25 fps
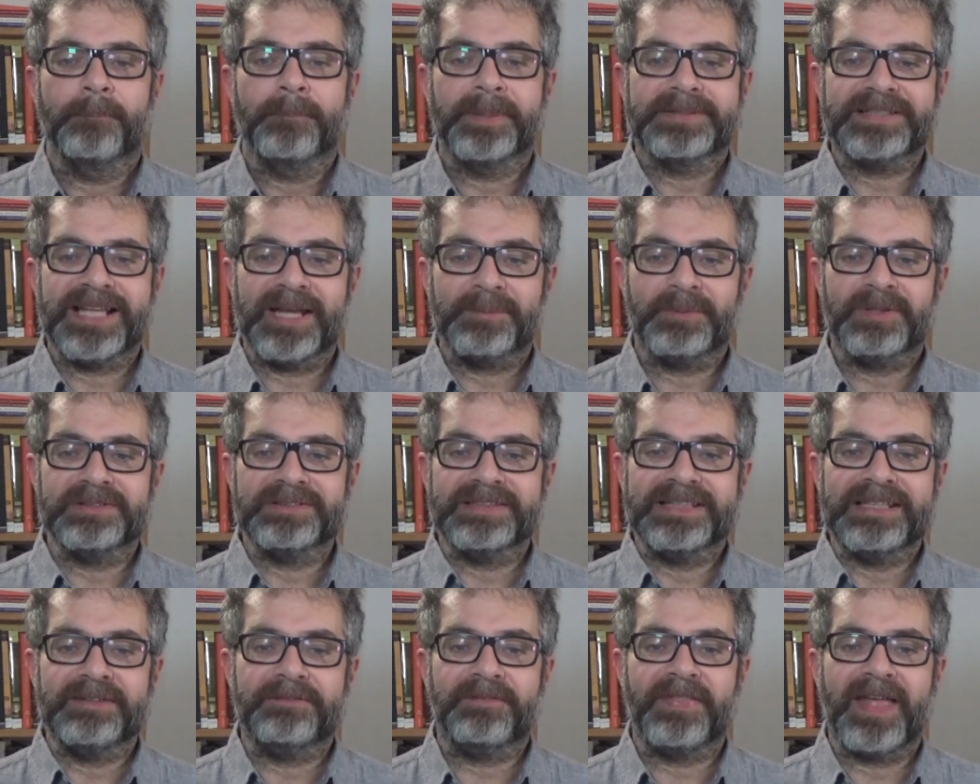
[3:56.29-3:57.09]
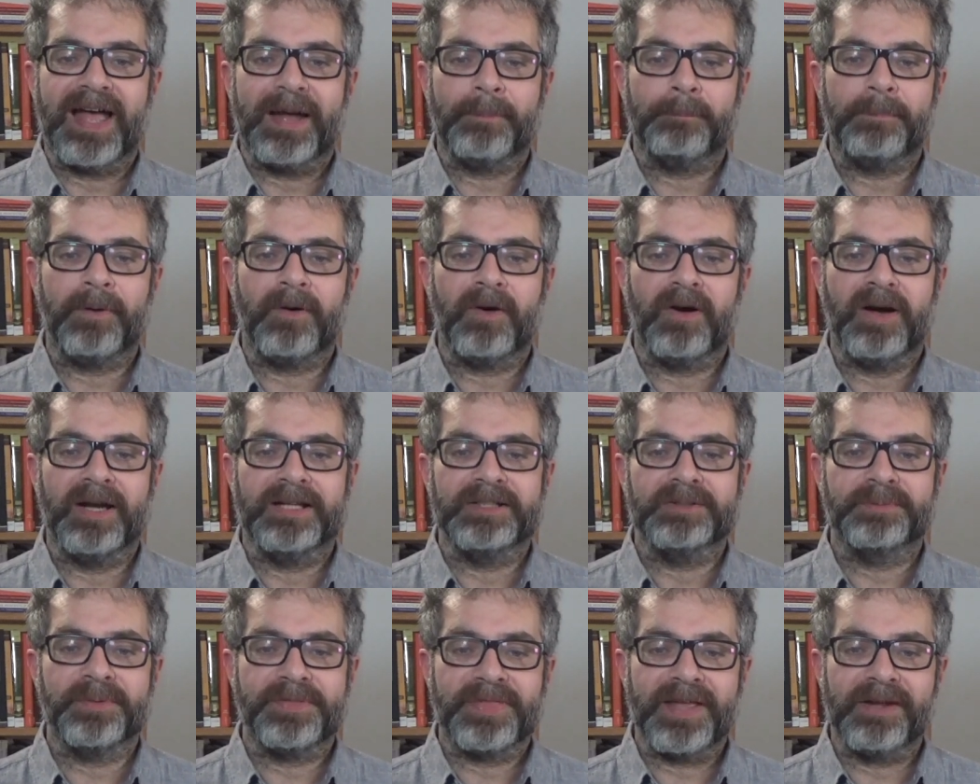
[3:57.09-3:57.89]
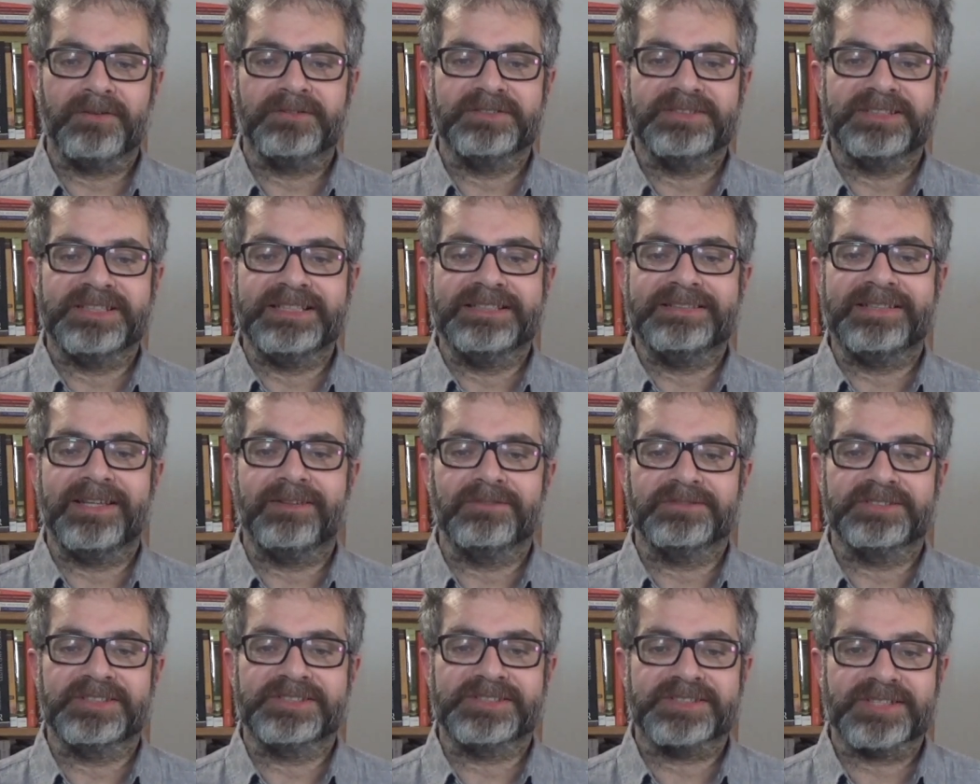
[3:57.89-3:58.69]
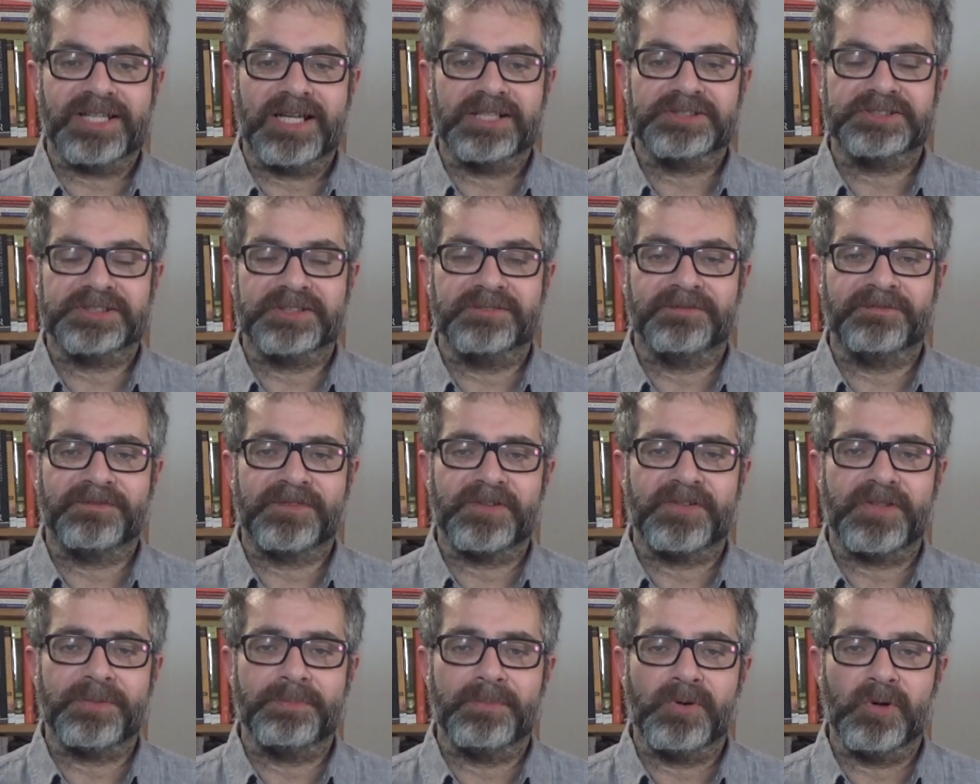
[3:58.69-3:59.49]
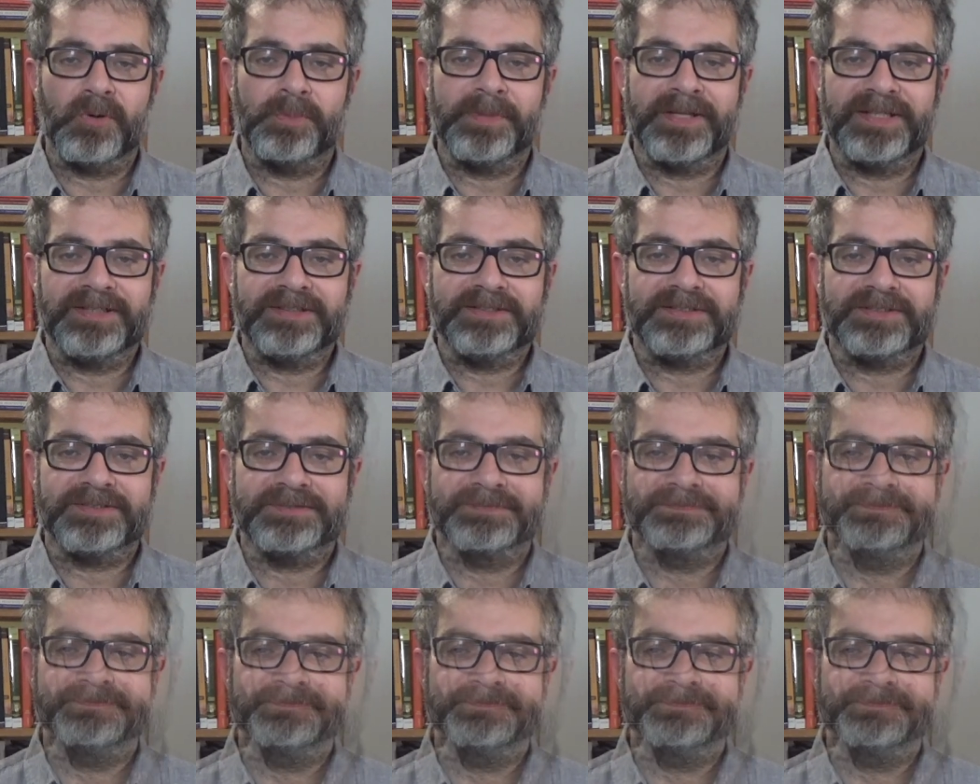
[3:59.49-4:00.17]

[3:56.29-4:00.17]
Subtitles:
But I will leave that point without detailed discussion for the moment.